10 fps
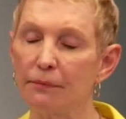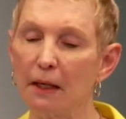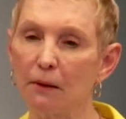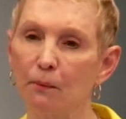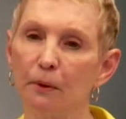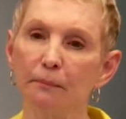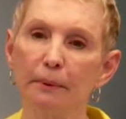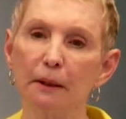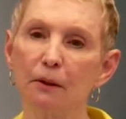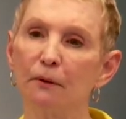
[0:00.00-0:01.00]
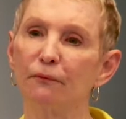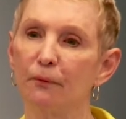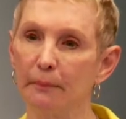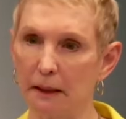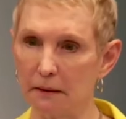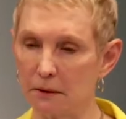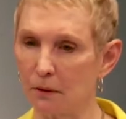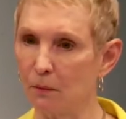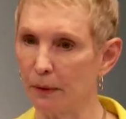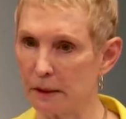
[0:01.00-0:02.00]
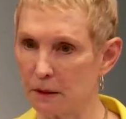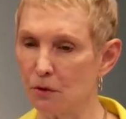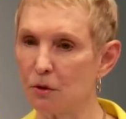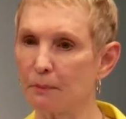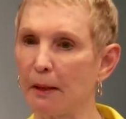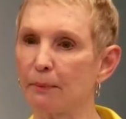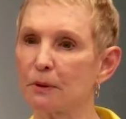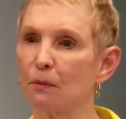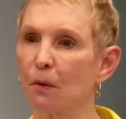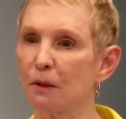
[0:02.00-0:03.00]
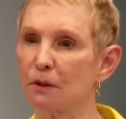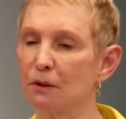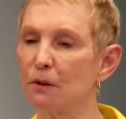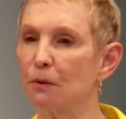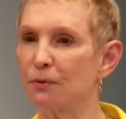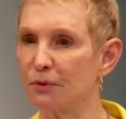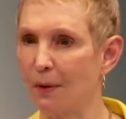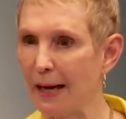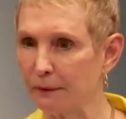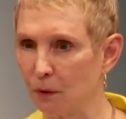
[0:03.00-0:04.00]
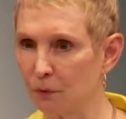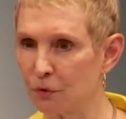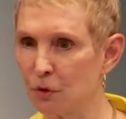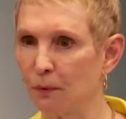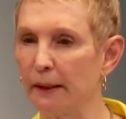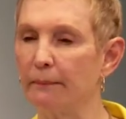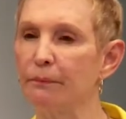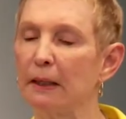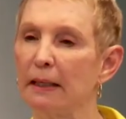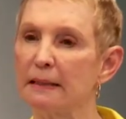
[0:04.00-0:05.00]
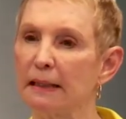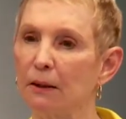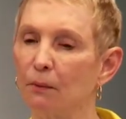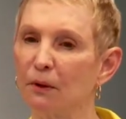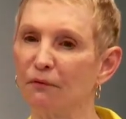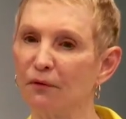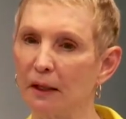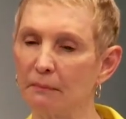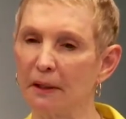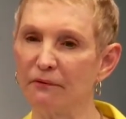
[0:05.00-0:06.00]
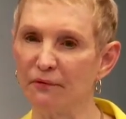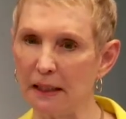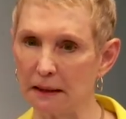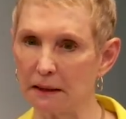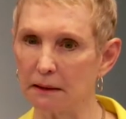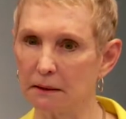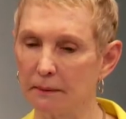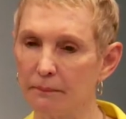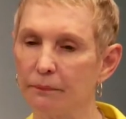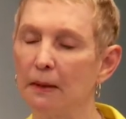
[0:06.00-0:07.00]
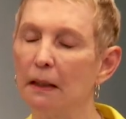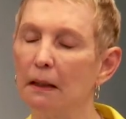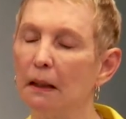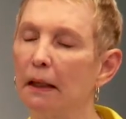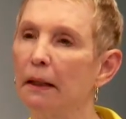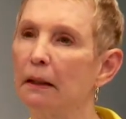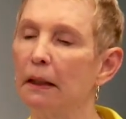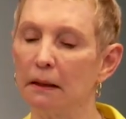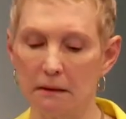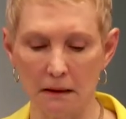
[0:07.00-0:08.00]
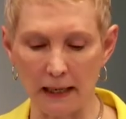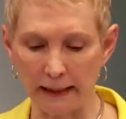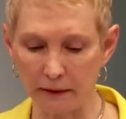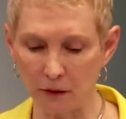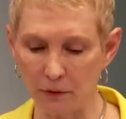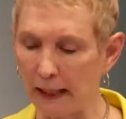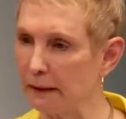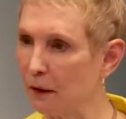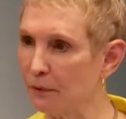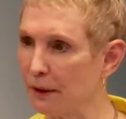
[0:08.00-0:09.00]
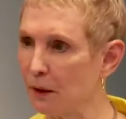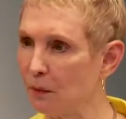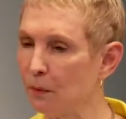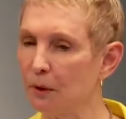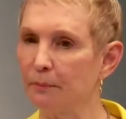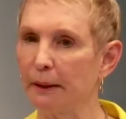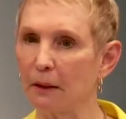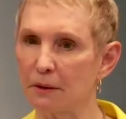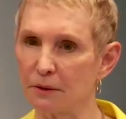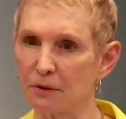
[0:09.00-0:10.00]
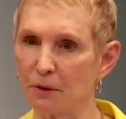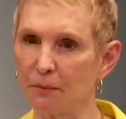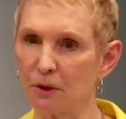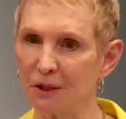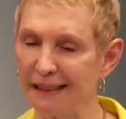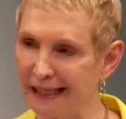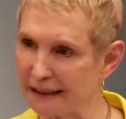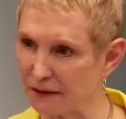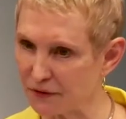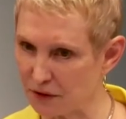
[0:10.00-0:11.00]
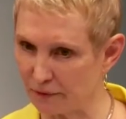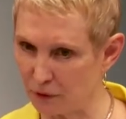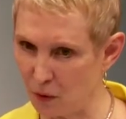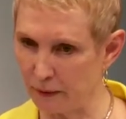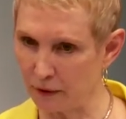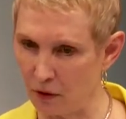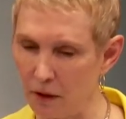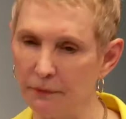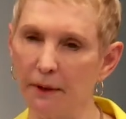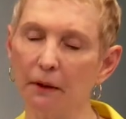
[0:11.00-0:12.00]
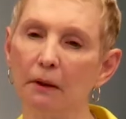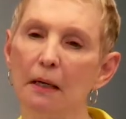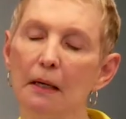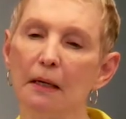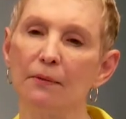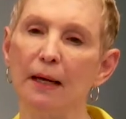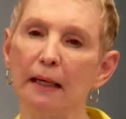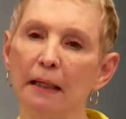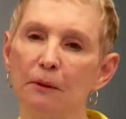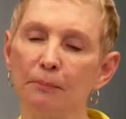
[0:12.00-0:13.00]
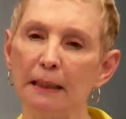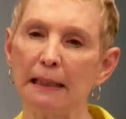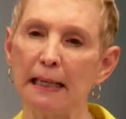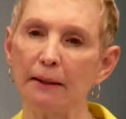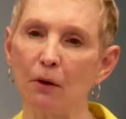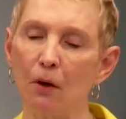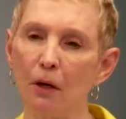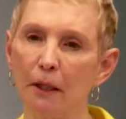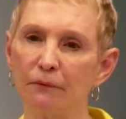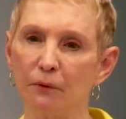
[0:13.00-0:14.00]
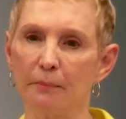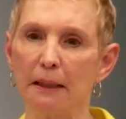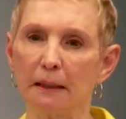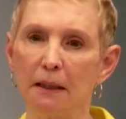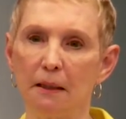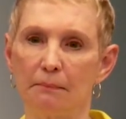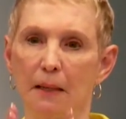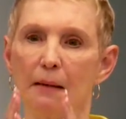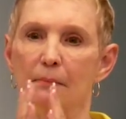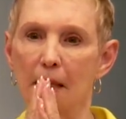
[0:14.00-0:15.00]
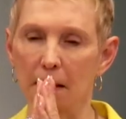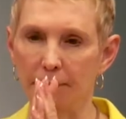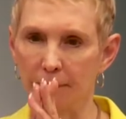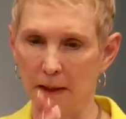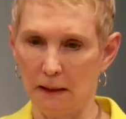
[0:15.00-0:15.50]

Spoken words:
that it wouldn't be good for me to read the newspapers and watch the news, so I don't do it. He said it would affect my faith. And I know that it would, because there's so much negative stuff going on there that it'd be kind of hard for me to keep my mouth